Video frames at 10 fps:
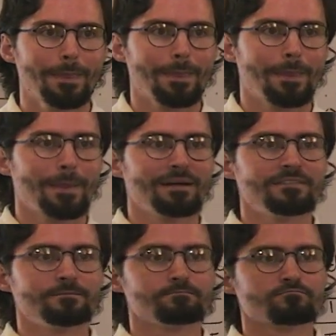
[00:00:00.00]
parallel
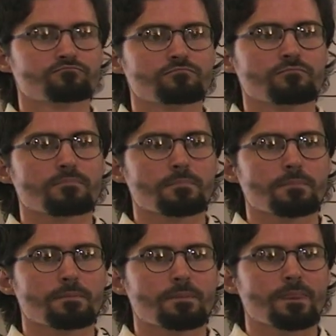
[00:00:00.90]
between
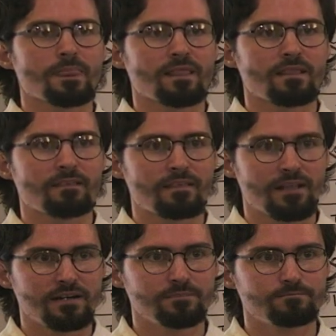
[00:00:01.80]
the right
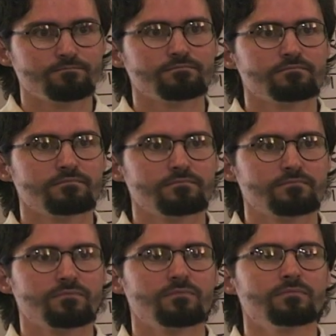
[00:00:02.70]
hand, the word right,
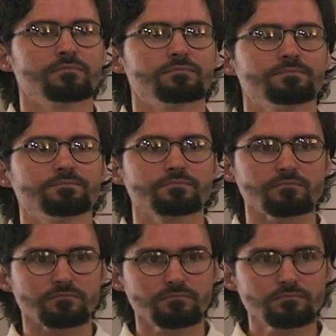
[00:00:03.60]
and the word
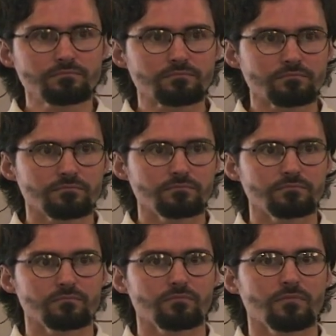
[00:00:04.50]
law as there is in the
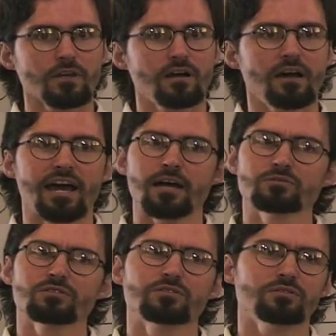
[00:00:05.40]
number of
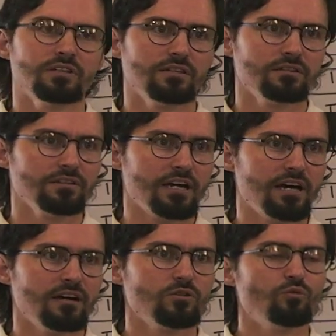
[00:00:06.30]
Absolutely,
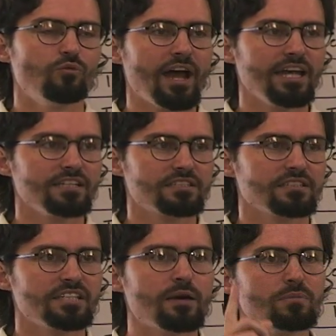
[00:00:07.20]
yeah. Right,
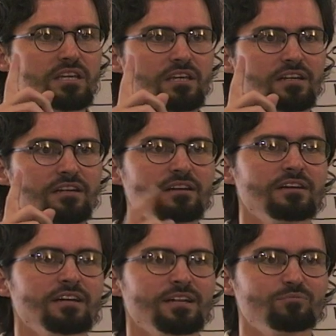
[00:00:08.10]

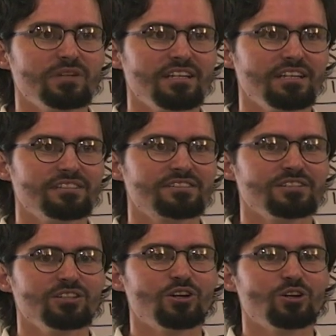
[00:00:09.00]
yameen, means,
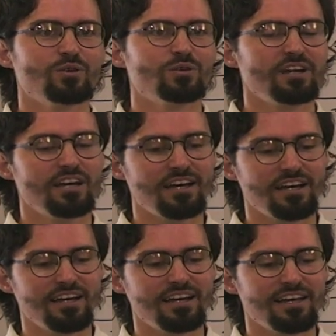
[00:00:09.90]
you know,
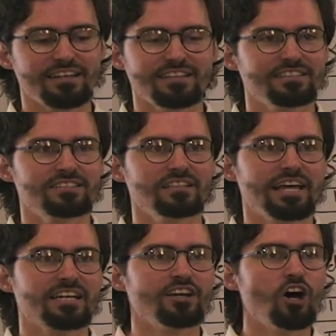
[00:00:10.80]
uh, it's
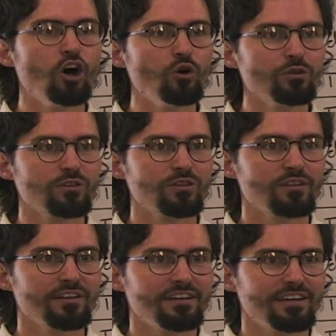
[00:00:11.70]
like an oath
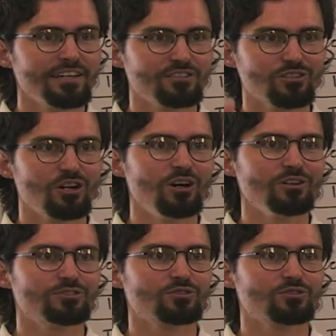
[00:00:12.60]
is called